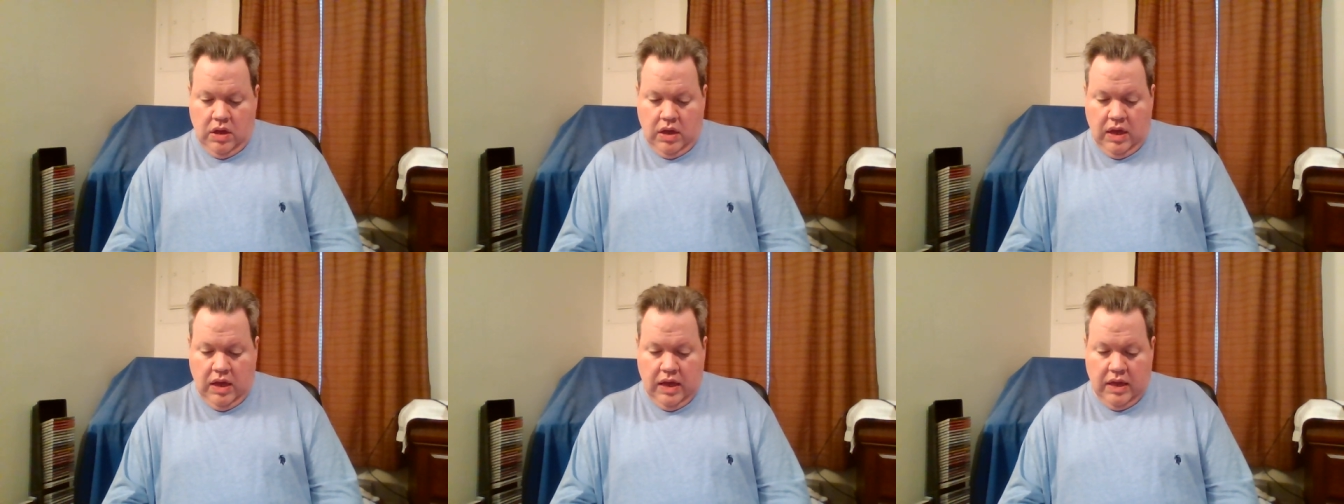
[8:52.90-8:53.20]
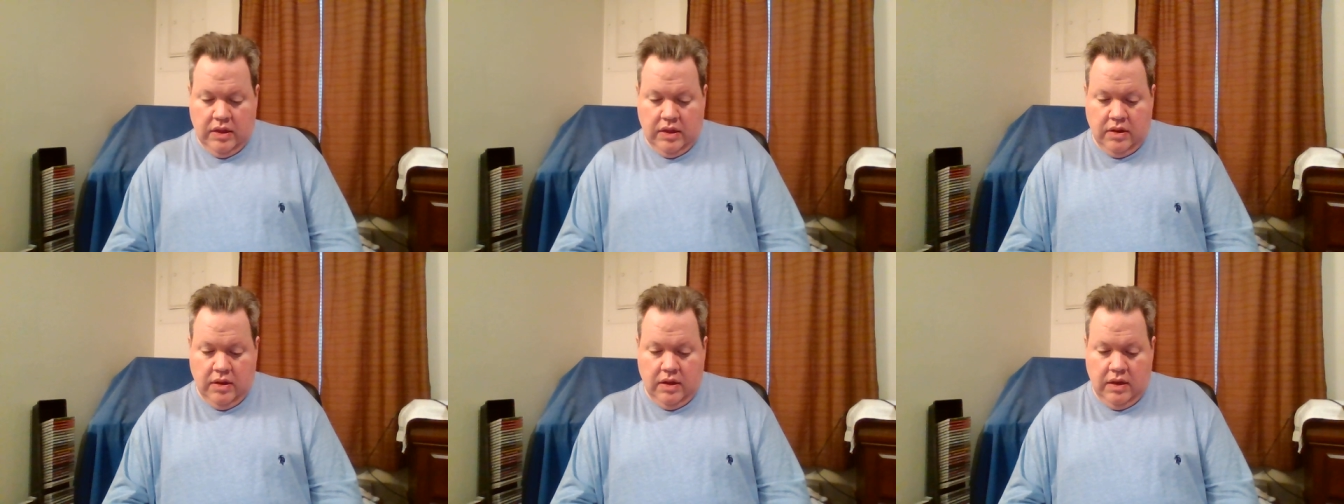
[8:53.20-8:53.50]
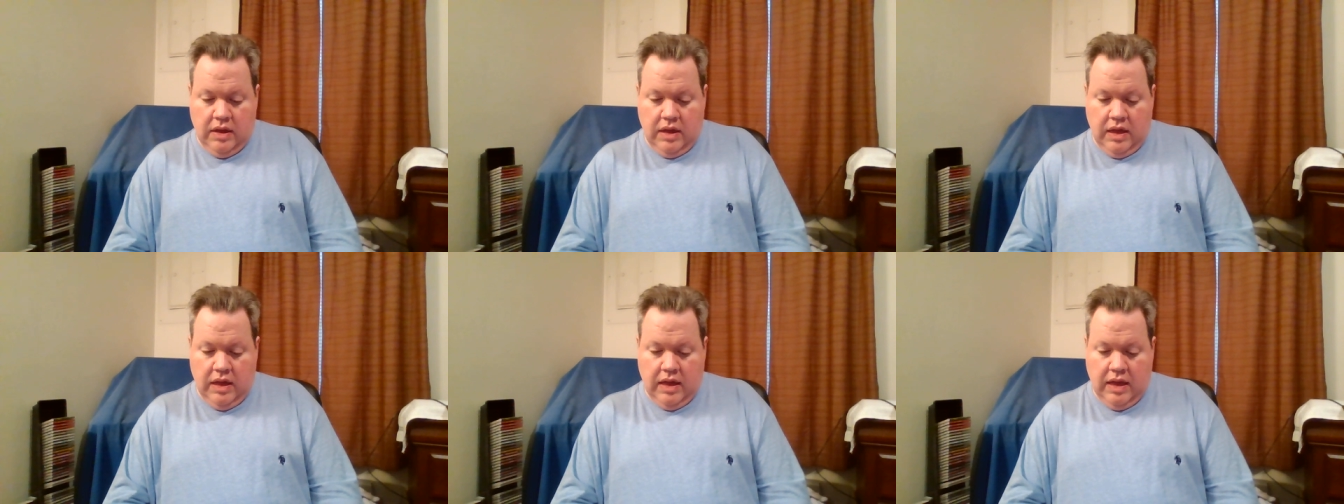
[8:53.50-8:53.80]
and it,
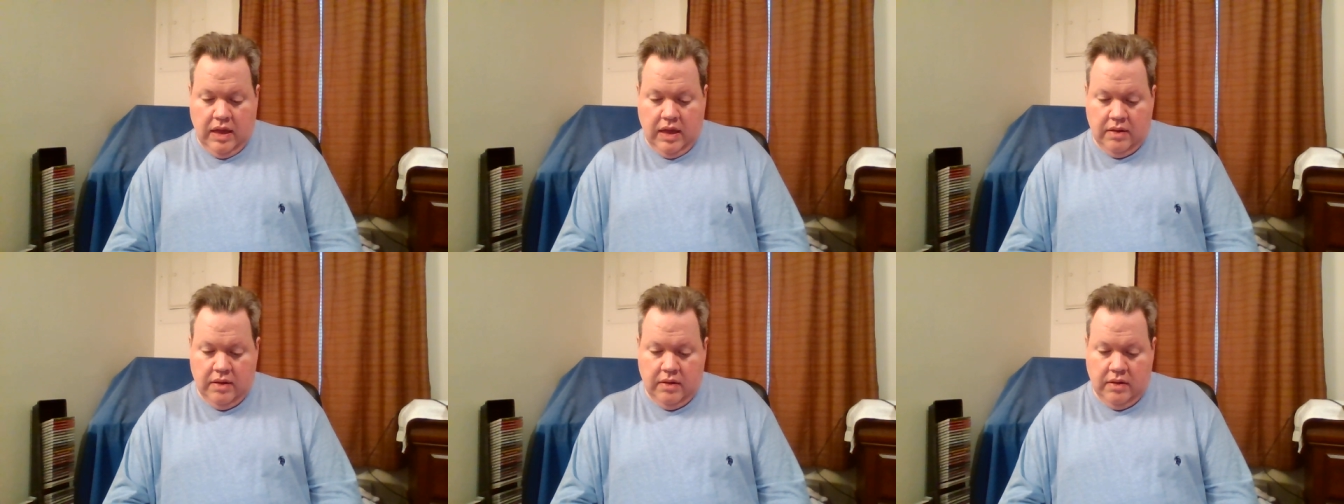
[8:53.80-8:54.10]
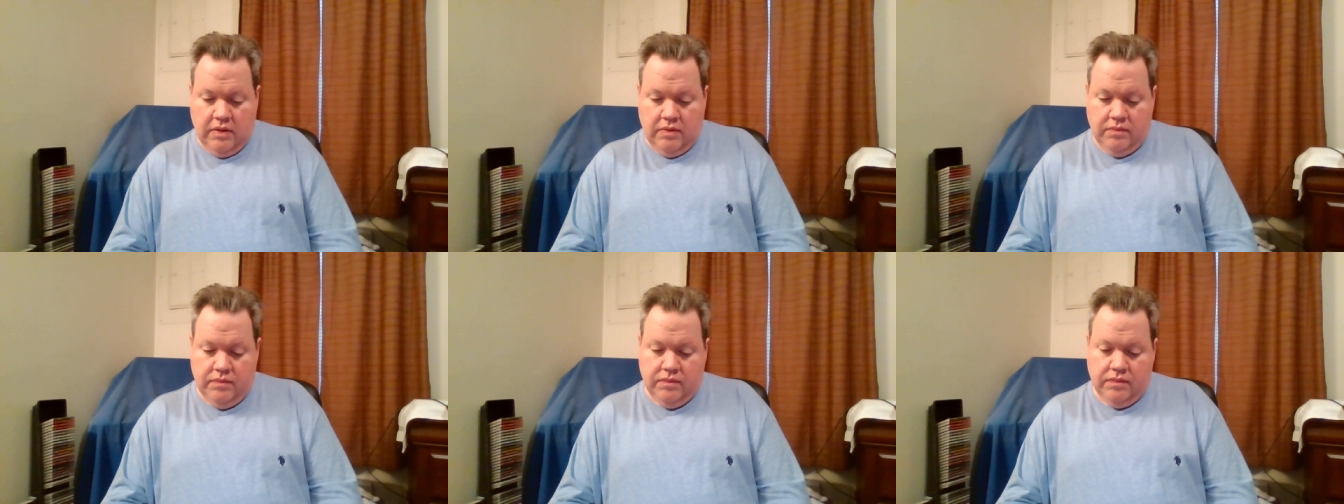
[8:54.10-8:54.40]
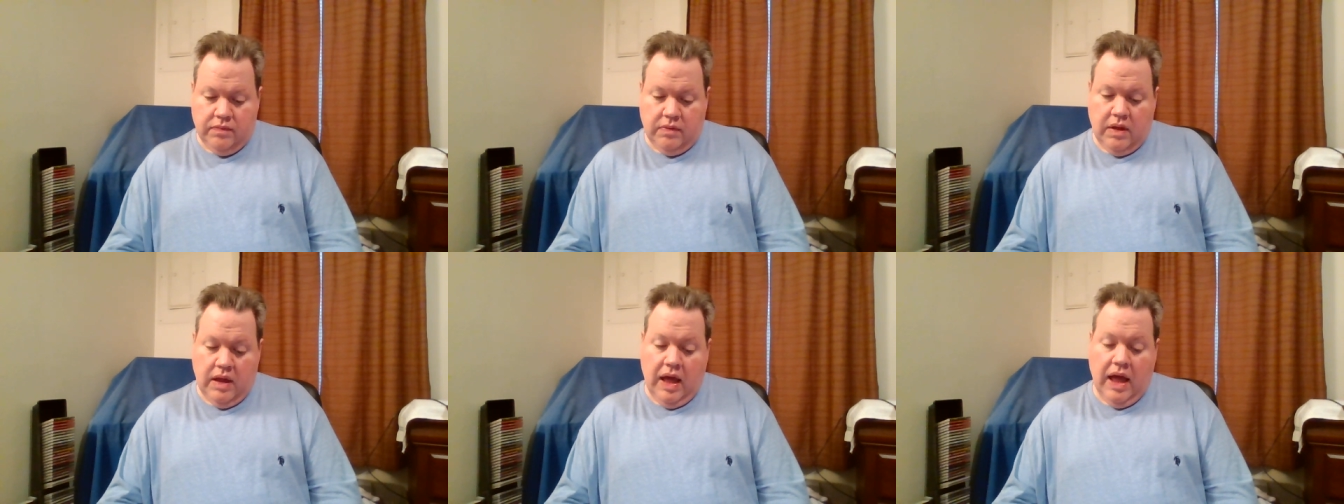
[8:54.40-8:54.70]
eh,
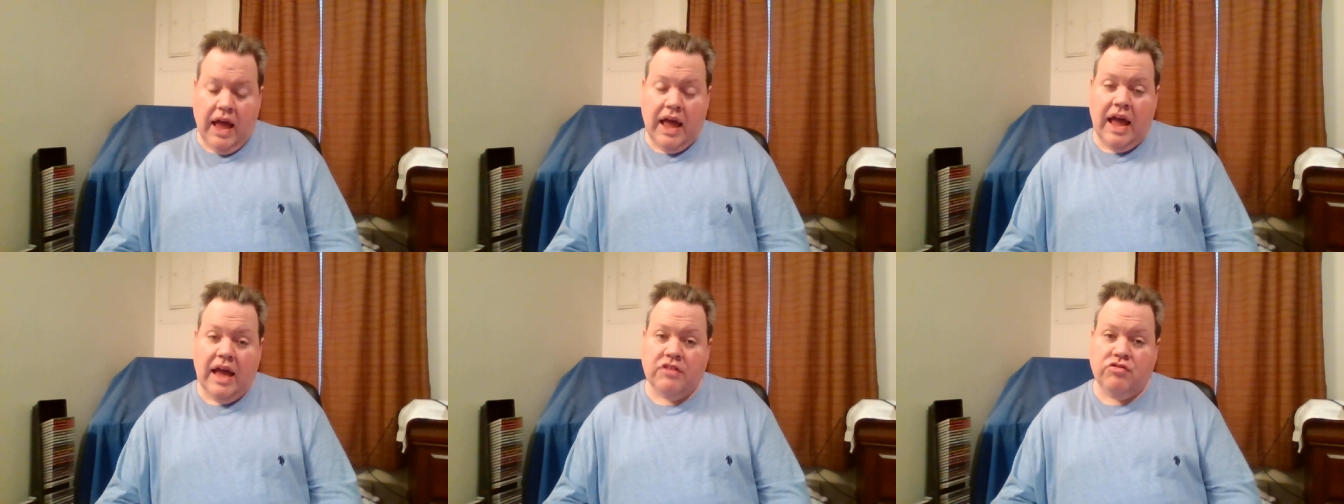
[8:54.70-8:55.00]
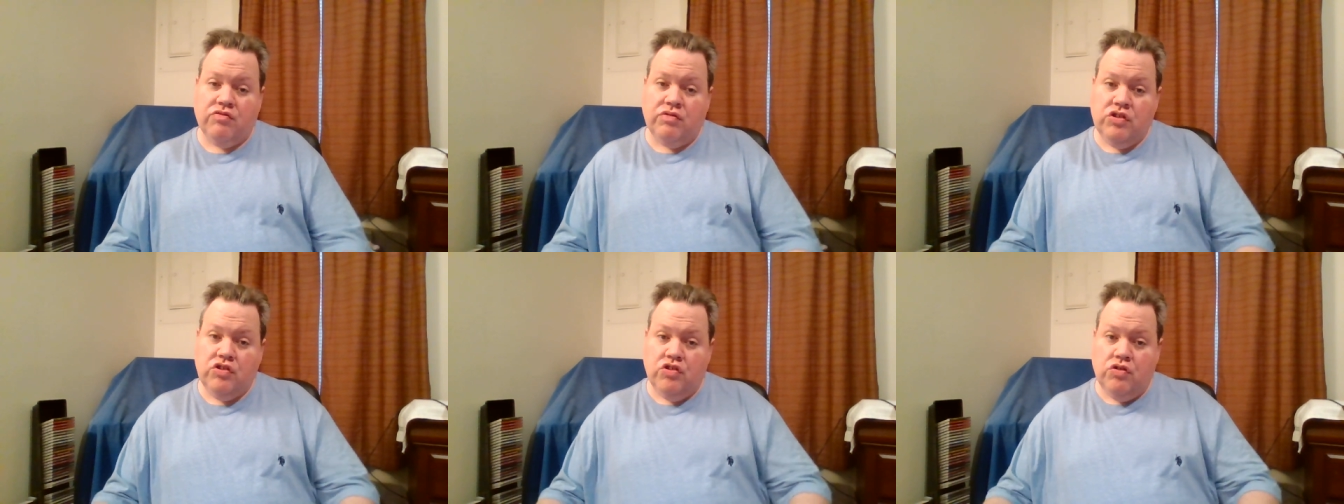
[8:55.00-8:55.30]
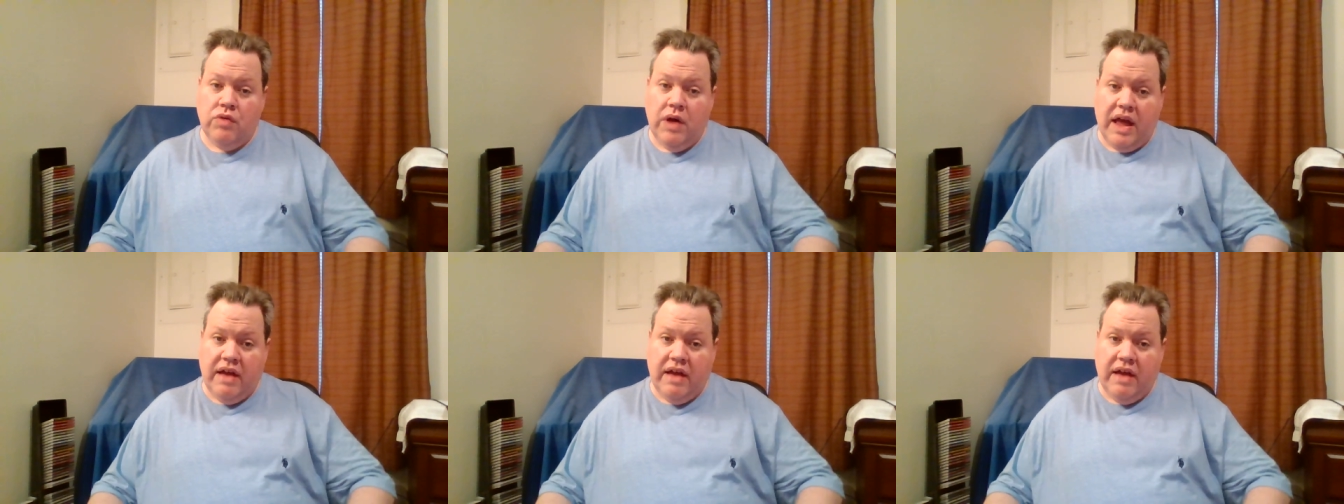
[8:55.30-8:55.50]
I actually do